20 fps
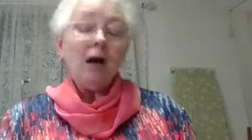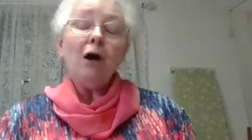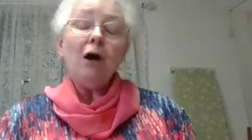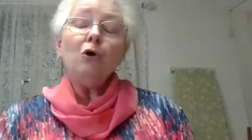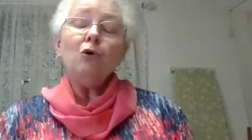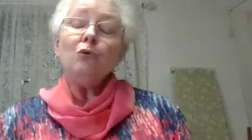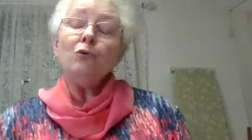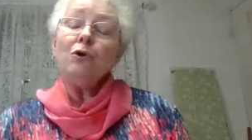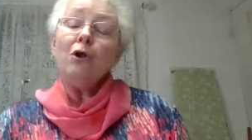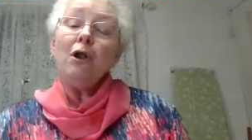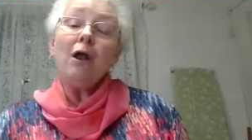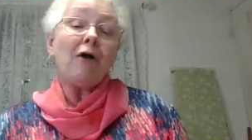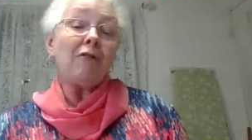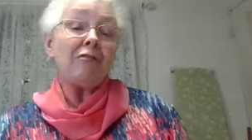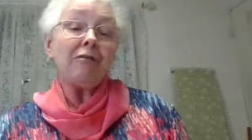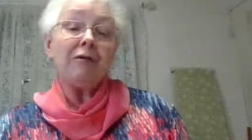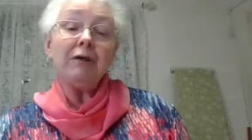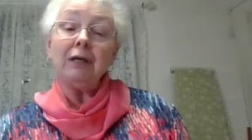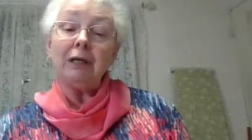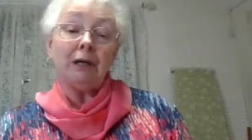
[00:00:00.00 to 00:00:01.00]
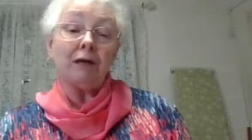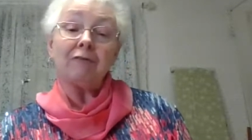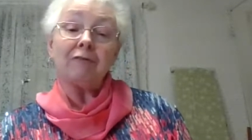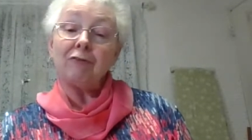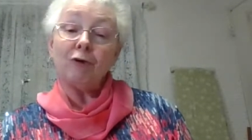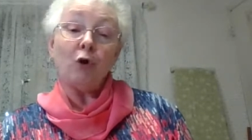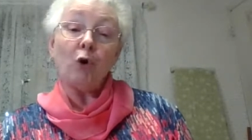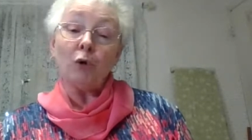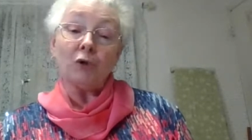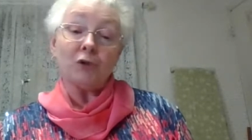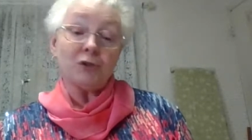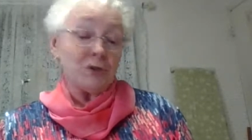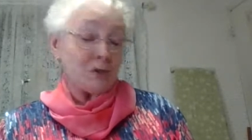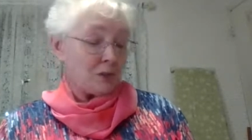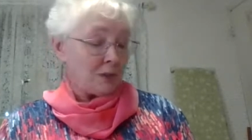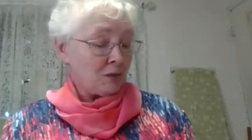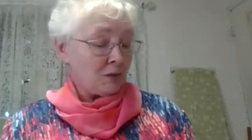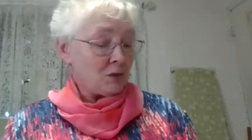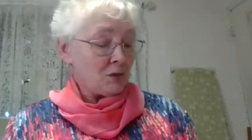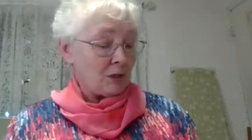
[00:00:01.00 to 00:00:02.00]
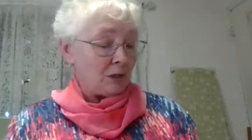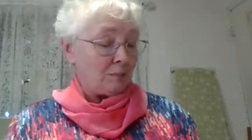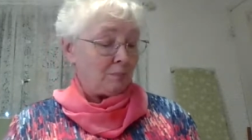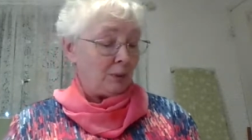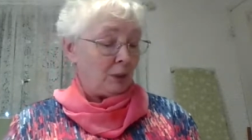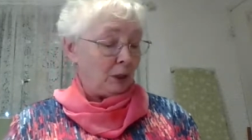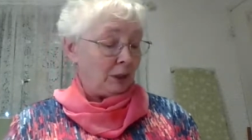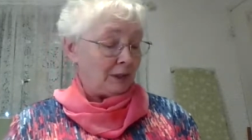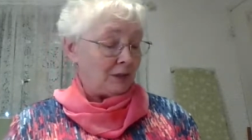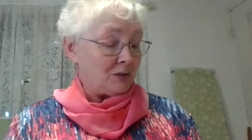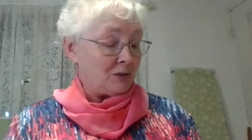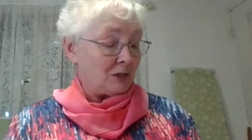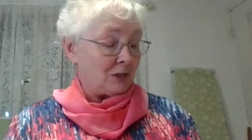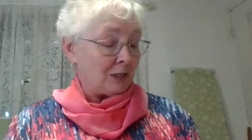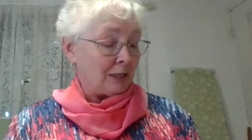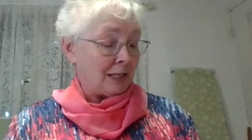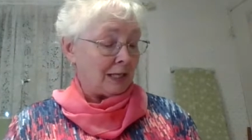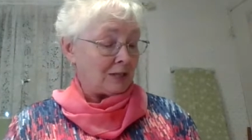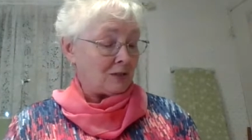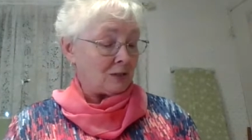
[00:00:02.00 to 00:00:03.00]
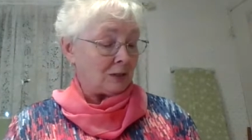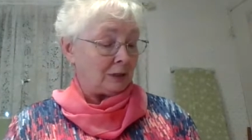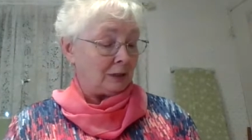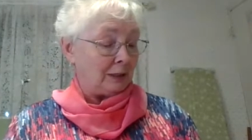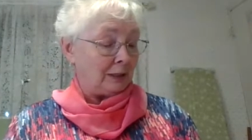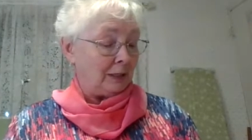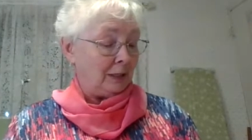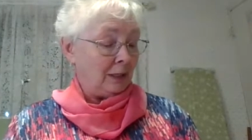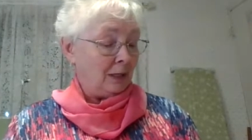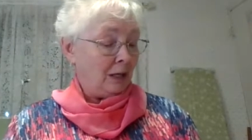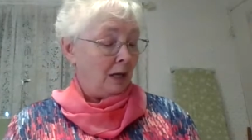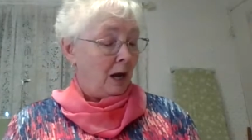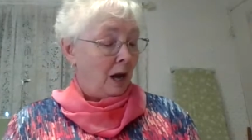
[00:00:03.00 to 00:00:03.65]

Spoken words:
"Oh, nothing, of course," said Polly sarcastically.